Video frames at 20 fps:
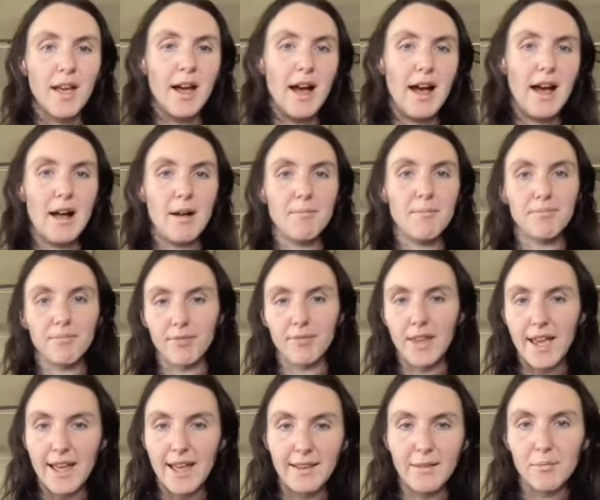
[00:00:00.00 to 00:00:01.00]

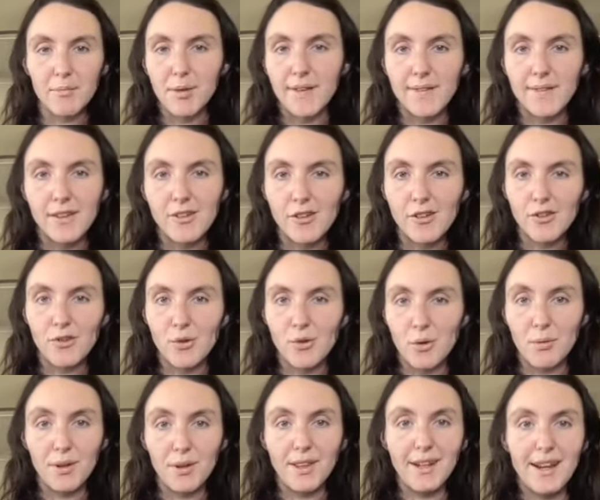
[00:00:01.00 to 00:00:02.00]
And plus they just store
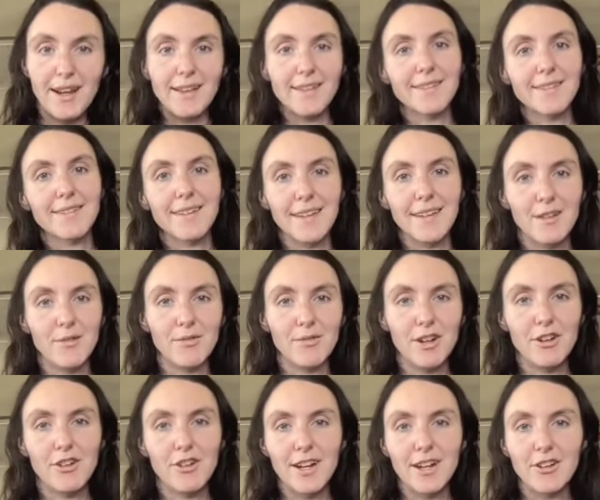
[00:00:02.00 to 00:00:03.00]
really nice in the
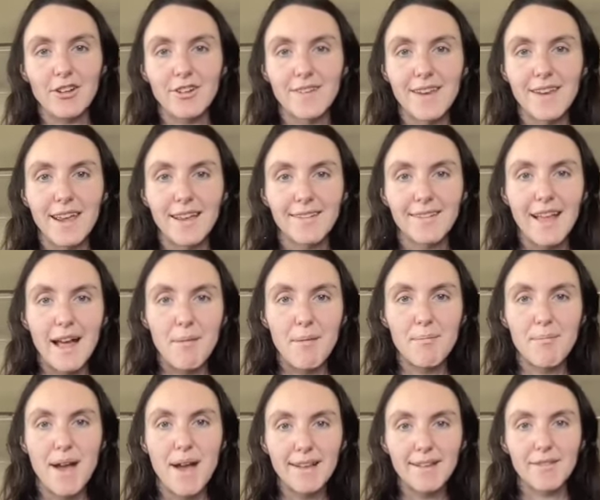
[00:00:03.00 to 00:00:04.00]
fridge, and it just takes that
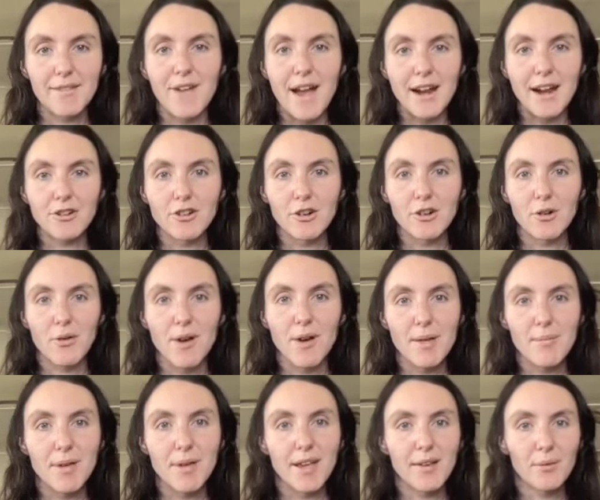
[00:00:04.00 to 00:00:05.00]
mess factor away,
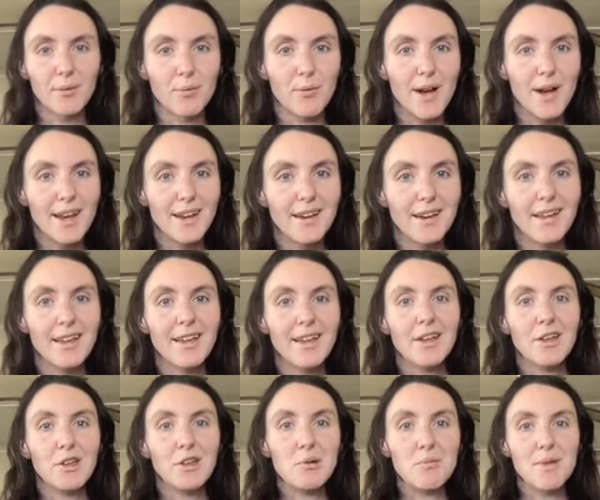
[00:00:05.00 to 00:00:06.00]
because when
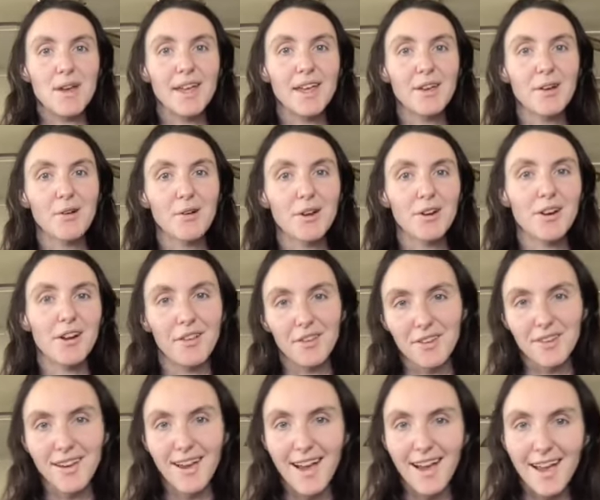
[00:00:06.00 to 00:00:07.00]
you make yogurt all the
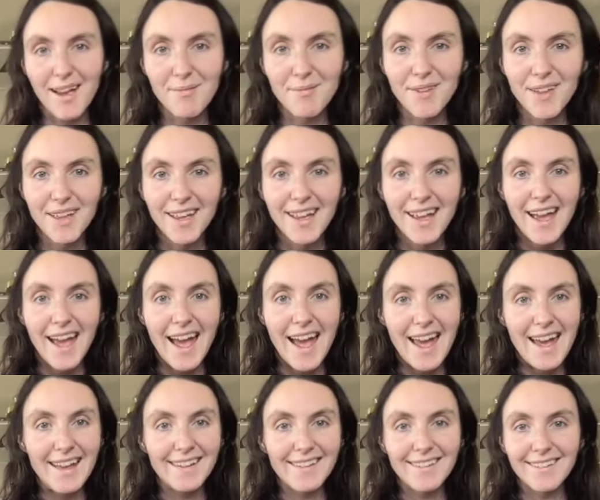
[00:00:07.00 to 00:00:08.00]
time
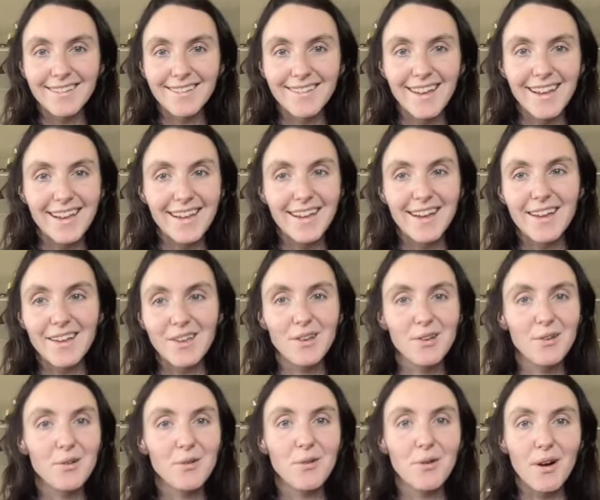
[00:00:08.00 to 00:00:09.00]
and say
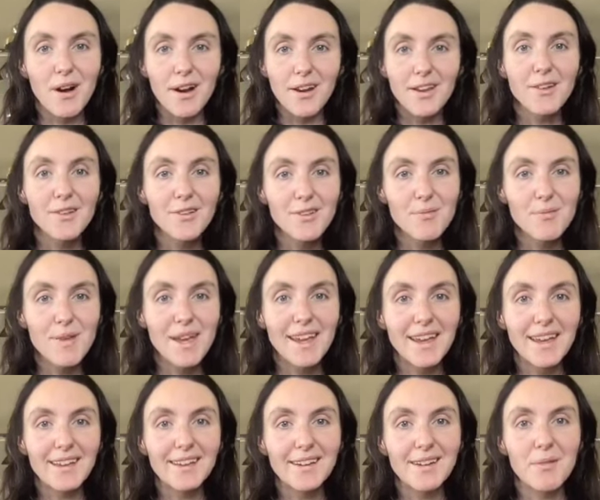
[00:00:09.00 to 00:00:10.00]
you are used to
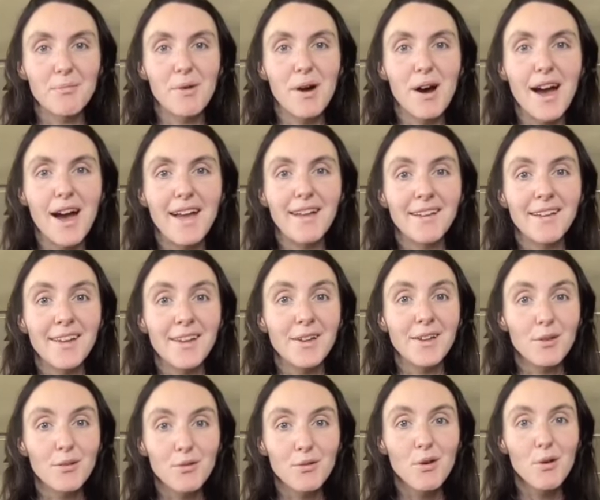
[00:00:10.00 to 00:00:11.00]
making it in a pot,
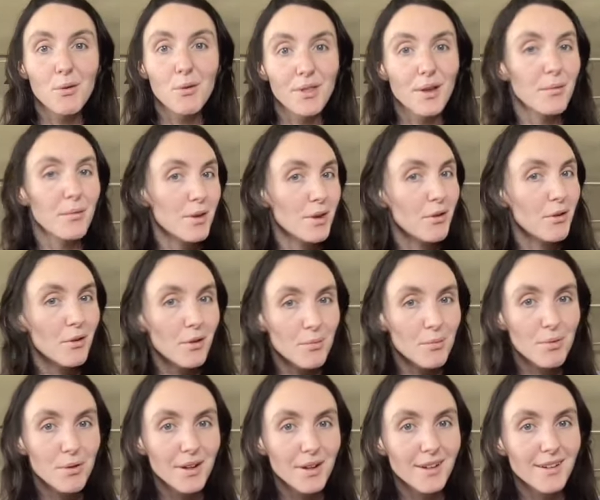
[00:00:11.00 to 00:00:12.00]
you know that when you go to
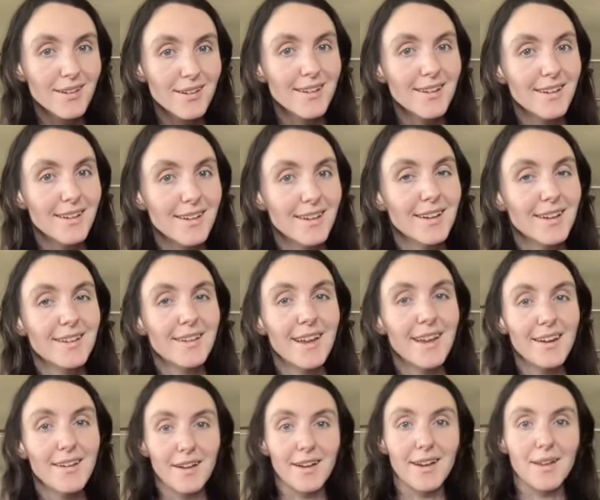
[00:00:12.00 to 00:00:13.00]
put it in a
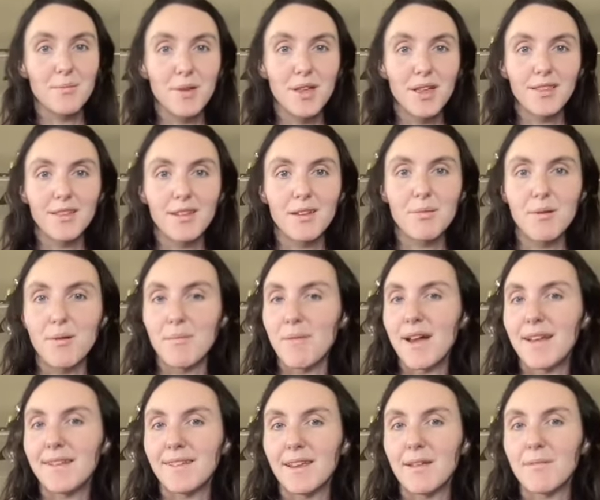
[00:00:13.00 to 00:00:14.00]
container, it can be a little bit
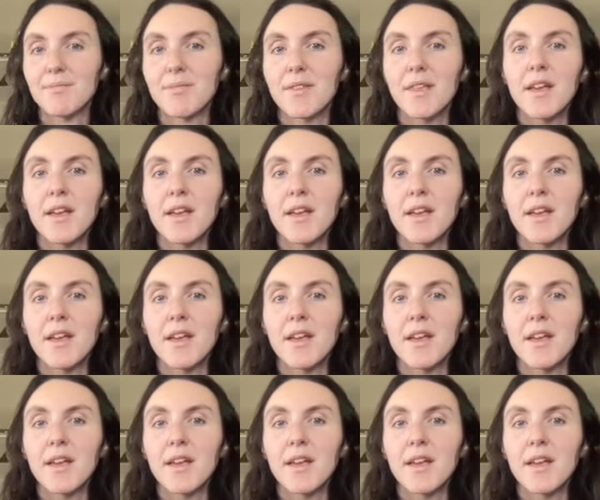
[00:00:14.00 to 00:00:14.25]
messy.